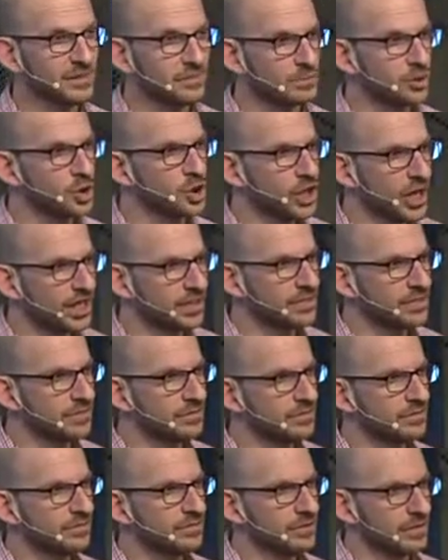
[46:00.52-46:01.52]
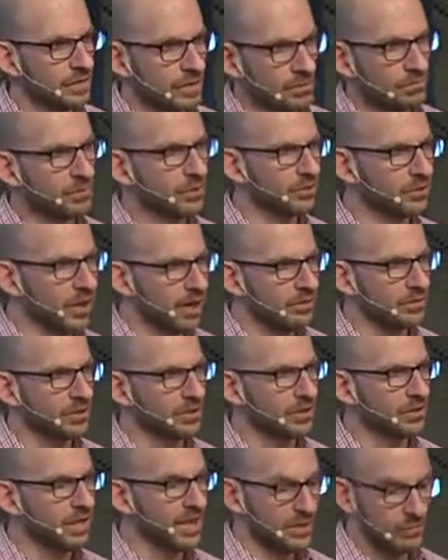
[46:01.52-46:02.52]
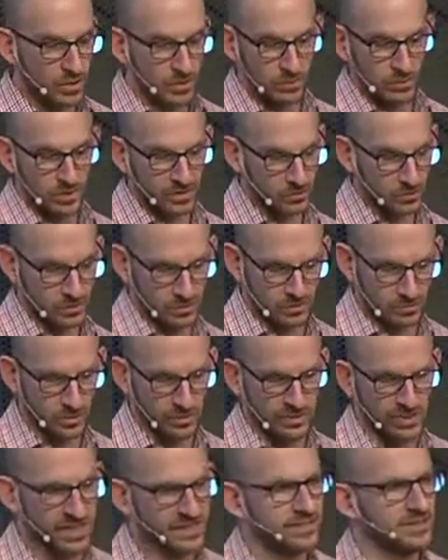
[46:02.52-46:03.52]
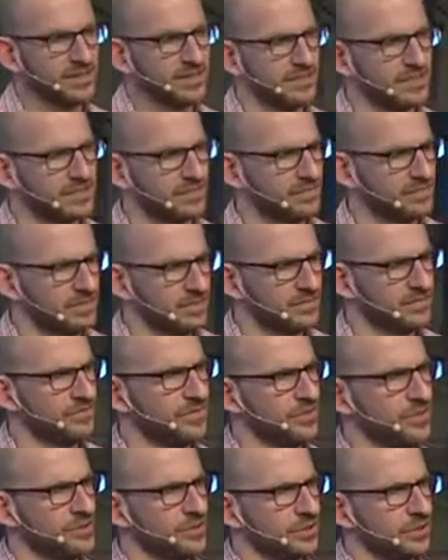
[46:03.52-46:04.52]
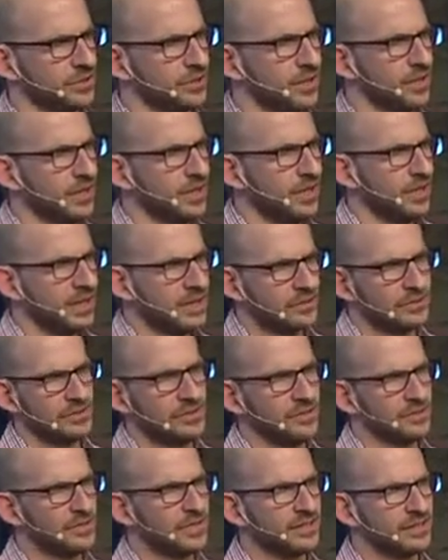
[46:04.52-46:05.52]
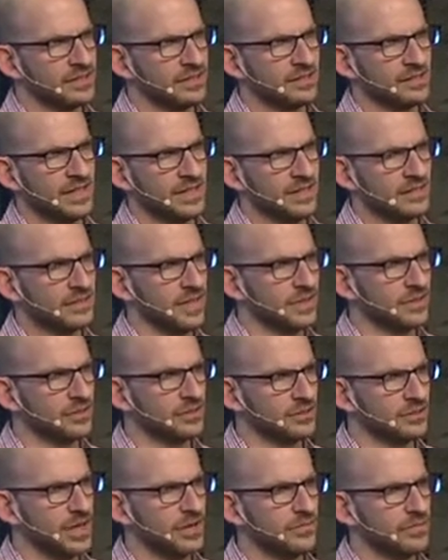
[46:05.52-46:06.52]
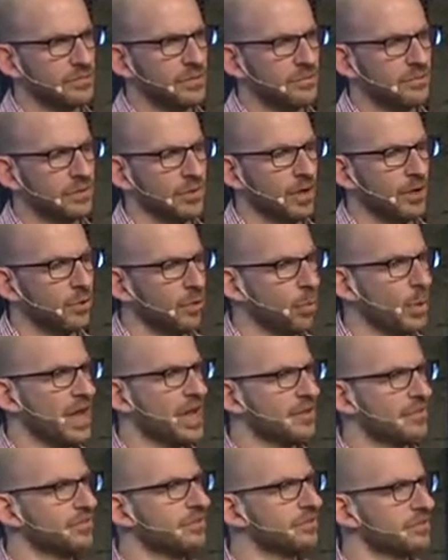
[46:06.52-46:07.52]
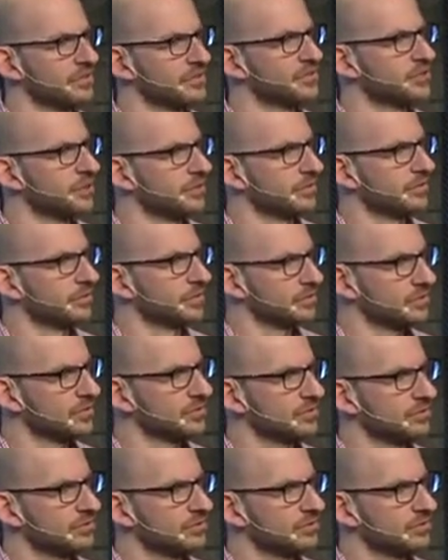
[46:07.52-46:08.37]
an objective barometer. Hey, we're testing this feature, and it turns out that it's actually driving people away from the service.